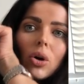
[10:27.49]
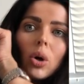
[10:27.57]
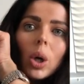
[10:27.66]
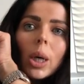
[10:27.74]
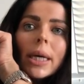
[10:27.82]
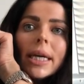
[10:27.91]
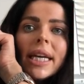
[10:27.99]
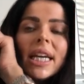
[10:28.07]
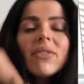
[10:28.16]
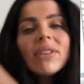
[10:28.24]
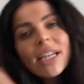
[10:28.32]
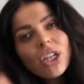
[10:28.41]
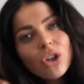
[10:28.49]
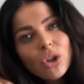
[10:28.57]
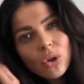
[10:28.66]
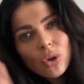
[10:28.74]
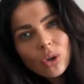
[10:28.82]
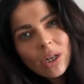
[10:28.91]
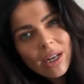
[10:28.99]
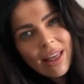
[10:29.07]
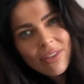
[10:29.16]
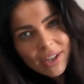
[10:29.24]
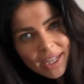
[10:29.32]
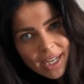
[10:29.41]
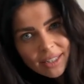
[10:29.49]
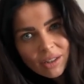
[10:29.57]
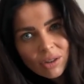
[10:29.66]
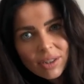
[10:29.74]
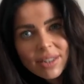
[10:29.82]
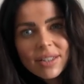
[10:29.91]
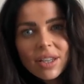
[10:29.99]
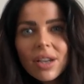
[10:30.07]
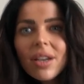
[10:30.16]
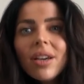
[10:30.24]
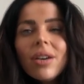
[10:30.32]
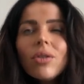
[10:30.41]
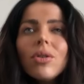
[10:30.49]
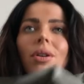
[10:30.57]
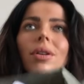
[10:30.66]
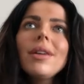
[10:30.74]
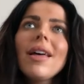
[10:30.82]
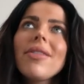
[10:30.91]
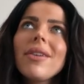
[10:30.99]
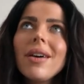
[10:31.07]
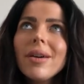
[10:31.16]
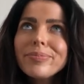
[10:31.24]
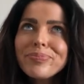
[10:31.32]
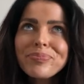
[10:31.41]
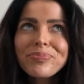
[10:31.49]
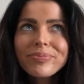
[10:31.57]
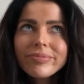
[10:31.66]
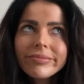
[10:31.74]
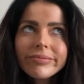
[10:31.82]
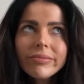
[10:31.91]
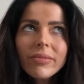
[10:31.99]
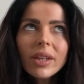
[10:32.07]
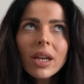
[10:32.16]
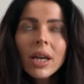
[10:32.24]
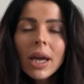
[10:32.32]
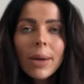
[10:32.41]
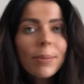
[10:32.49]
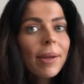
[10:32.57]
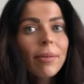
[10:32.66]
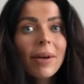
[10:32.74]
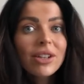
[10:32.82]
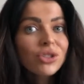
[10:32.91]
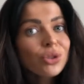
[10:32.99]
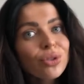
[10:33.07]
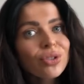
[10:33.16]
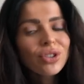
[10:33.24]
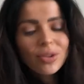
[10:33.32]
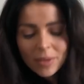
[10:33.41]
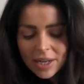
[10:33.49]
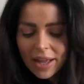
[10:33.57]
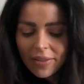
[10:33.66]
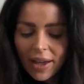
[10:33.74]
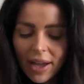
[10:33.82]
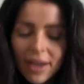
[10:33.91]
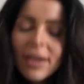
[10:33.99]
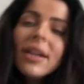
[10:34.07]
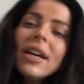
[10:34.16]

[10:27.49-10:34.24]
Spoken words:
or even like a nude leather kind of look skirt or leather paperback shorts or something like that.